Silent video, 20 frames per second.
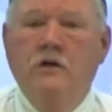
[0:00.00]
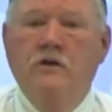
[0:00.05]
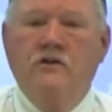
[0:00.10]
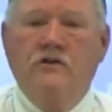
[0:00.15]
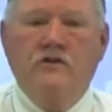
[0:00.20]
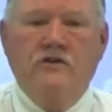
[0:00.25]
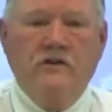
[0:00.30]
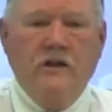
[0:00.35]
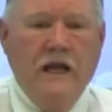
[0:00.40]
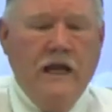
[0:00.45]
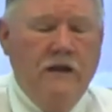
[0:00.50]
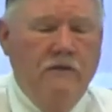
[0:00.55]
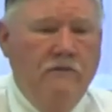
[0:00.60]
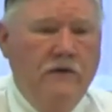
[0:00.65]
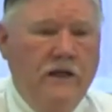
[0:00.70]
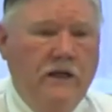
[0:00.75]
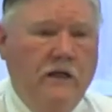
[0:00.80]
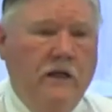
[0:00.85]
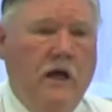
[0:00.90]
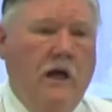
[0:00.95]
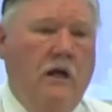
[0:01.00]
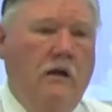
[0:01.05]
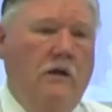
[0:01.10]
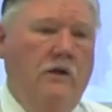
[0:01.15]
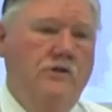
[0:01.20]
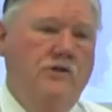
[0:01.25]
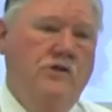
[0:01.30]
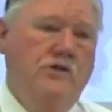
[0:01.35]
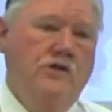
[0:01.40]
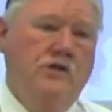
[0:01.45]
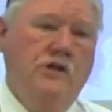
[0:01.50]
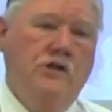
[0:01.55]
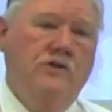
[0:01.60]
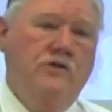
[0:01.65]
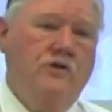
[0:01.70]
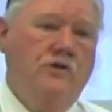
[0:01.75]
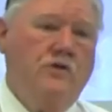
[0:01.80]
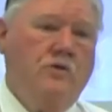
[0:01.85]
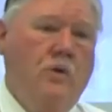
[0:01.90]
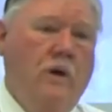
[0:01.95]
saving knowledge of
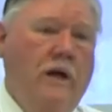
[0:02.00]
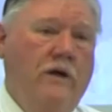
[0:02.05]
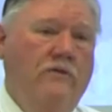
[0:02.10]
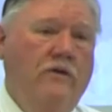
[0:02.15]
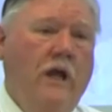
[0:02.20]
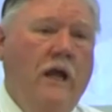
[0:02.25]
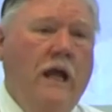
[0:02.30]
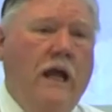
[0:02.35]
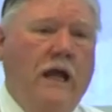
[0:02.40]
Jesus Christ,